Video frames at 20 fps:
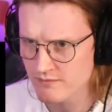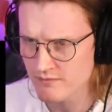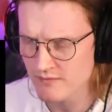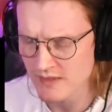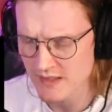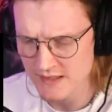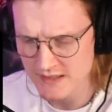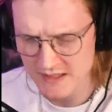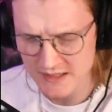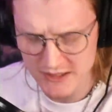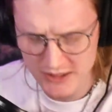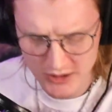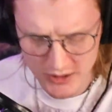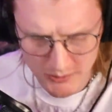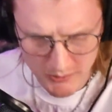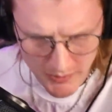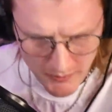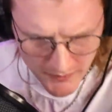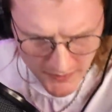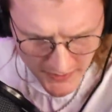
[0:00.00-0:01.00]
Is it
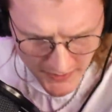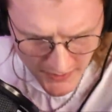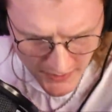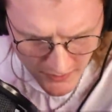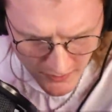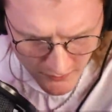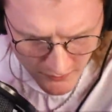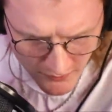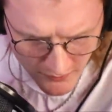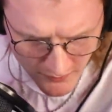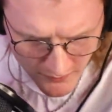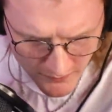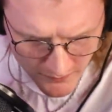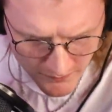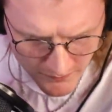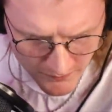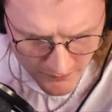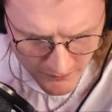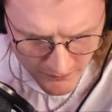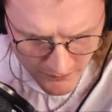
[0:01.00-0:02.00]
Doom I'm thinking of?
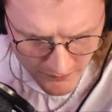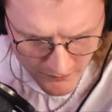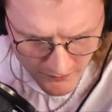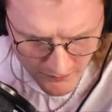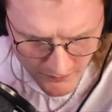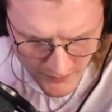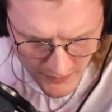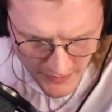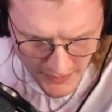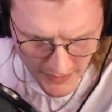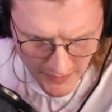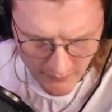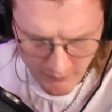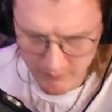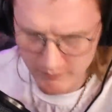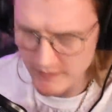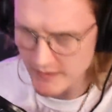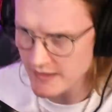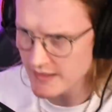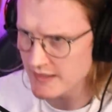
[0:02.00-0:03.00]
Yeah,
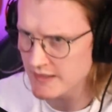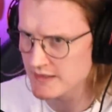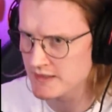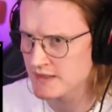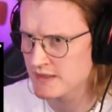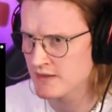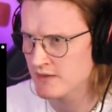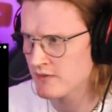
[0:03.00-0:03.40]
it is.